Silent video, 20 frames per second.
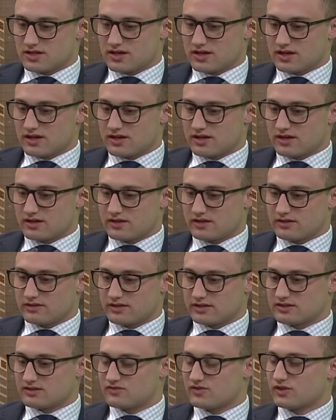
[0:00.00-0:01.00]

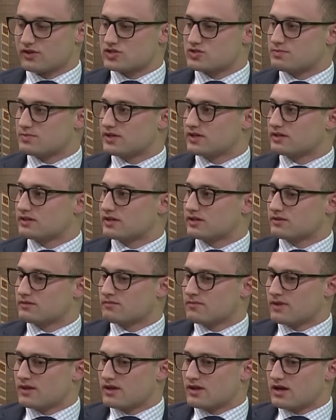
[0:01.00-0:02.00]
like the Village being like
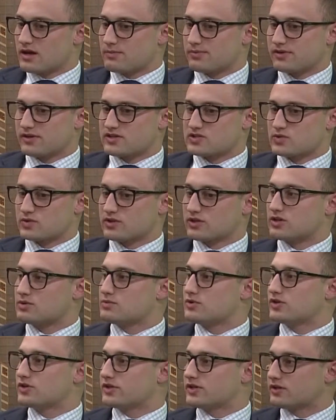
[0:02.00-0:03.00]
a place where the
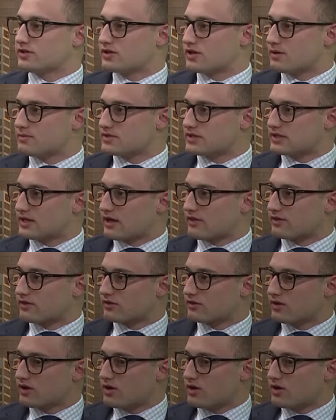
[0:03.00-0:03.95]
community could come together.